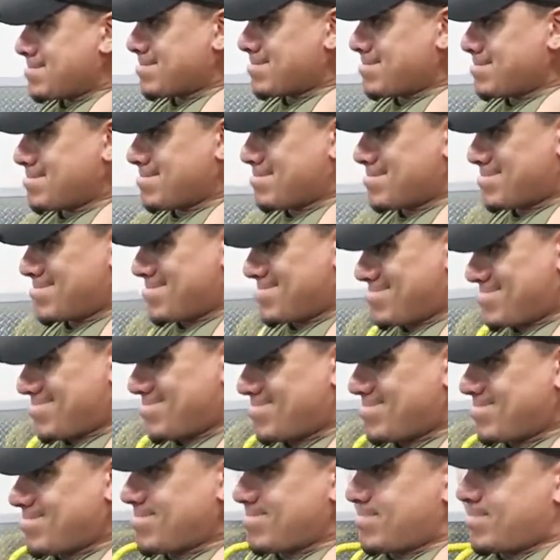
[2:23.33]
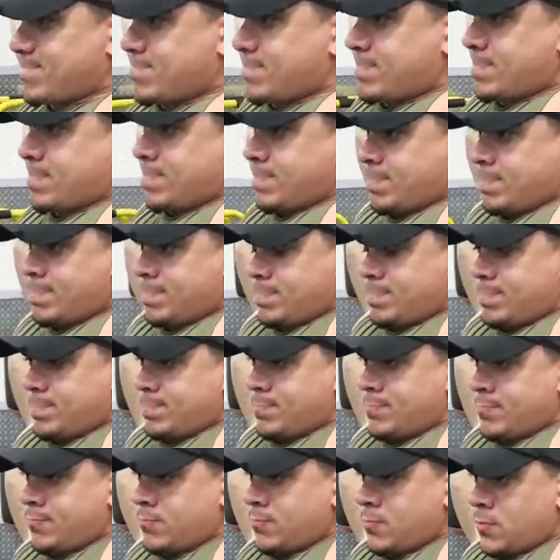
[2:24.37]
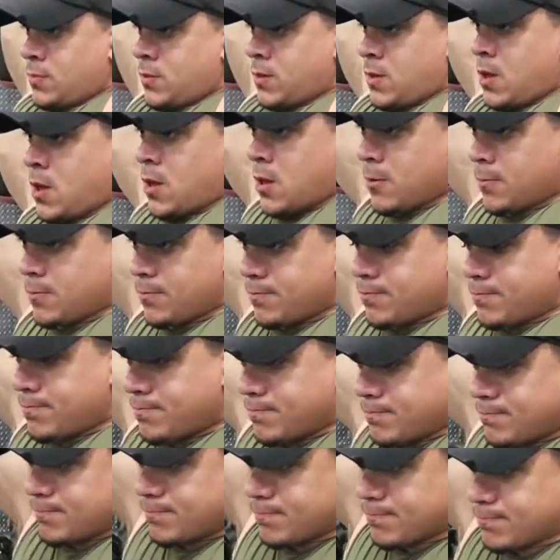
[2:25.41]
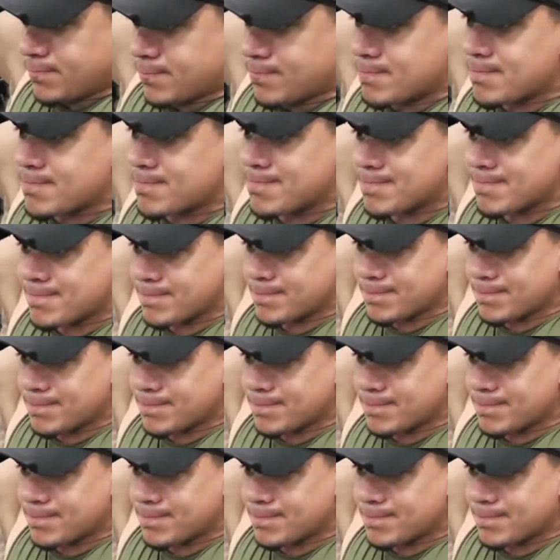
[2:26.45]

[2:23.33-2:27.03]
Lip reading: which is right in the center, I start working with elbows up.